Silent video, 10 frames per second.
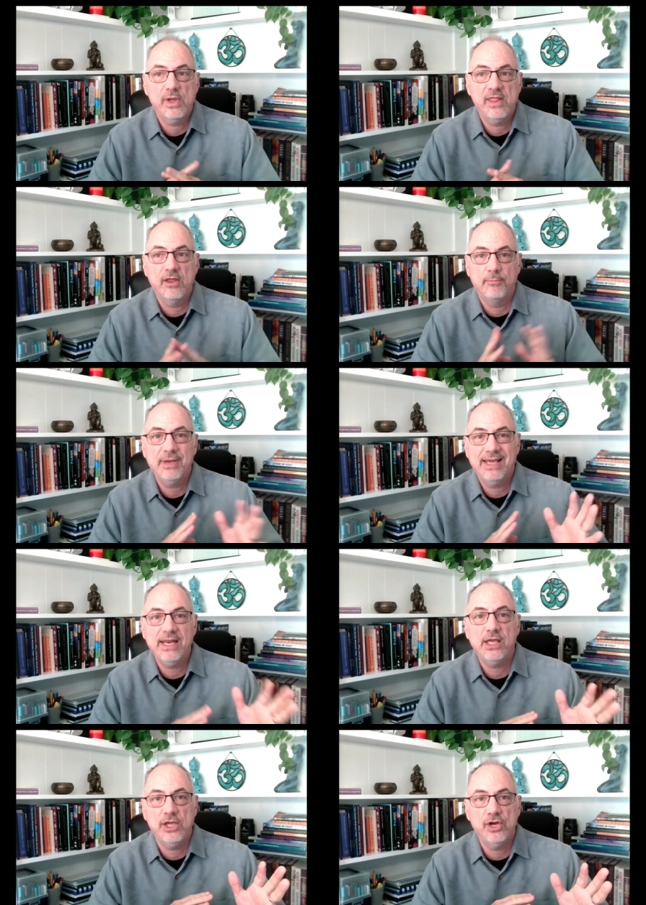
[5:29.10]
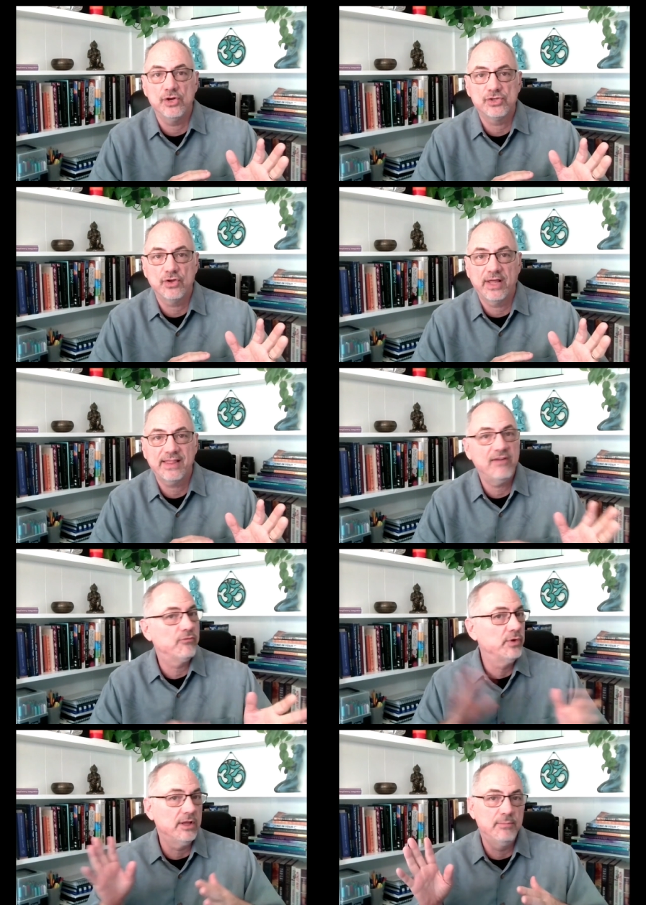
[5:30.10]
in their beginning years, so like
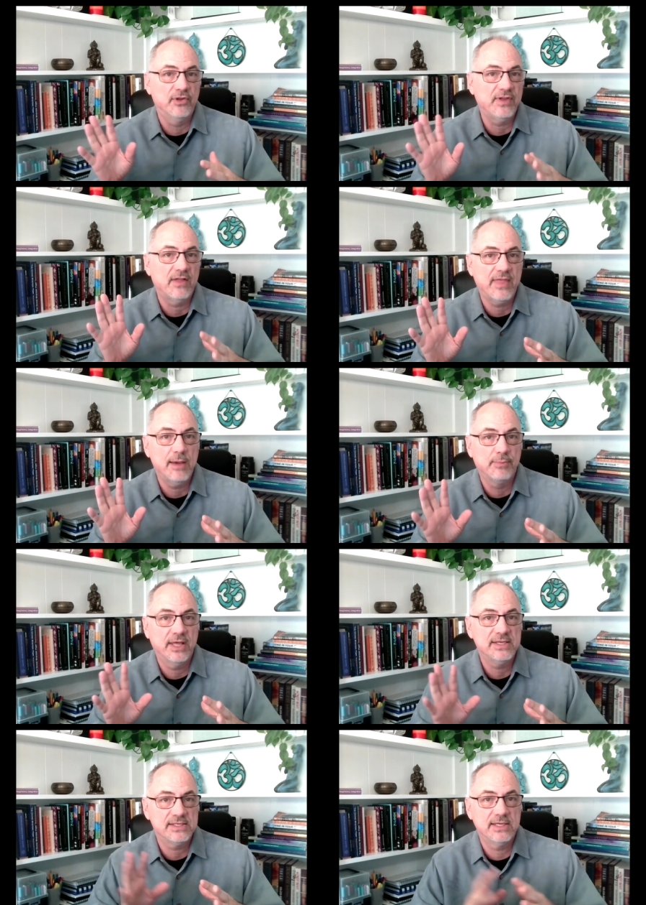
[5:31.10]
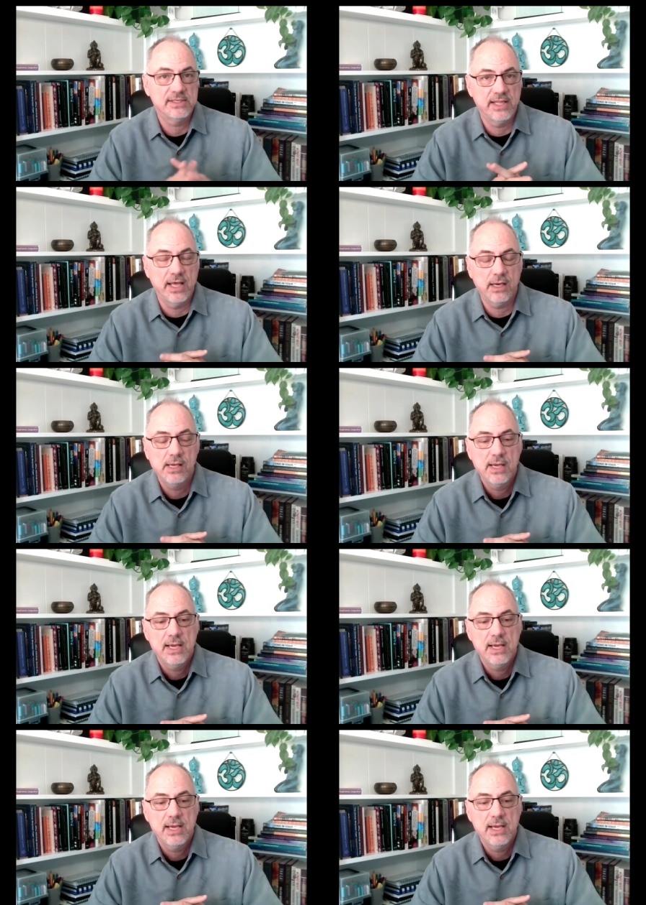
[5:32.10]
they've really built out that place since then.